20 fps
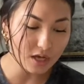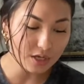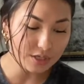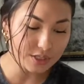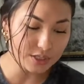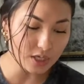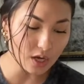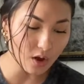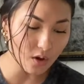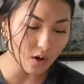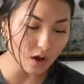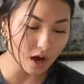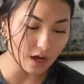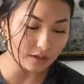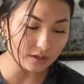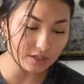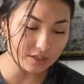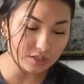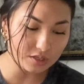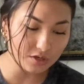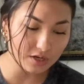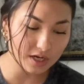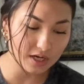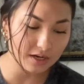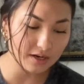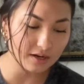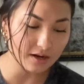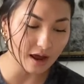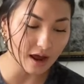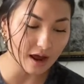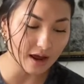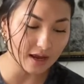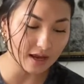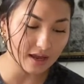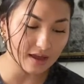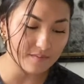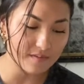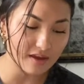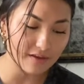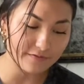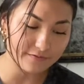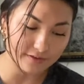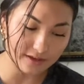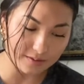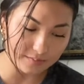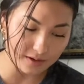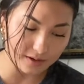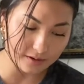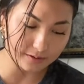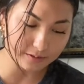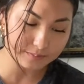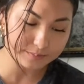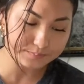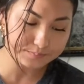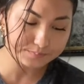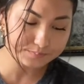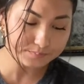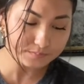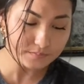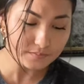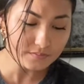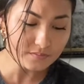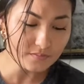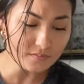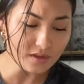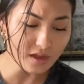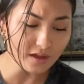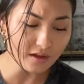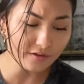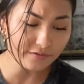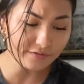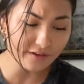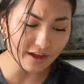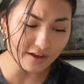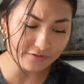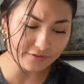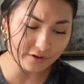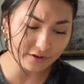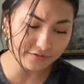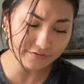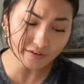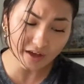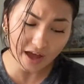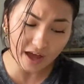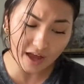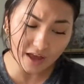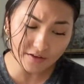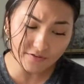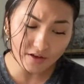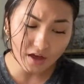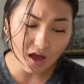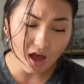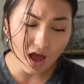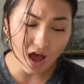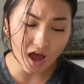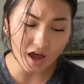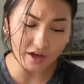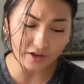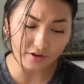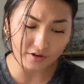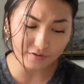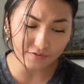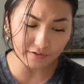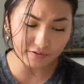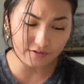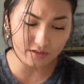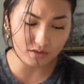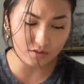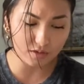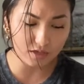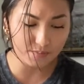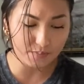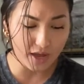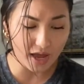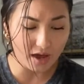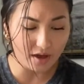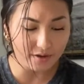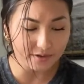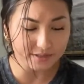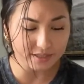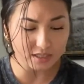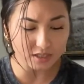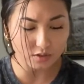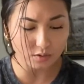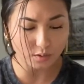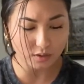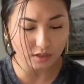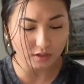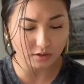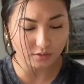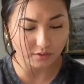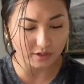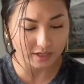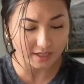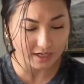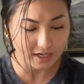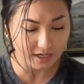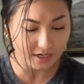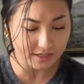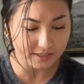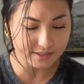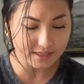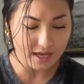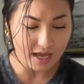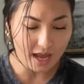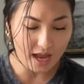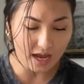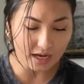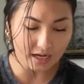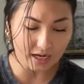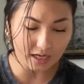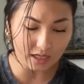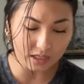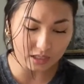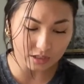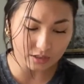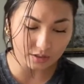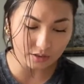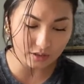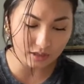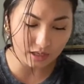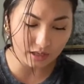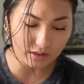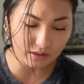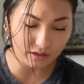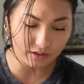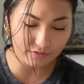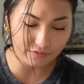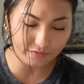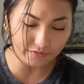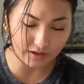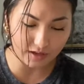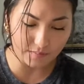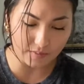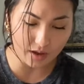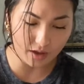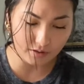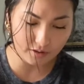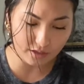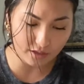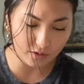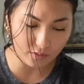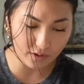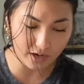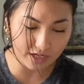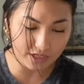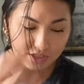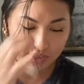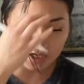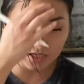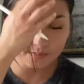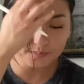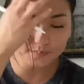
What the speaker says: So on the screen, I am a female, 5'5", 153 pounds, and 23 years, and I included the female equation.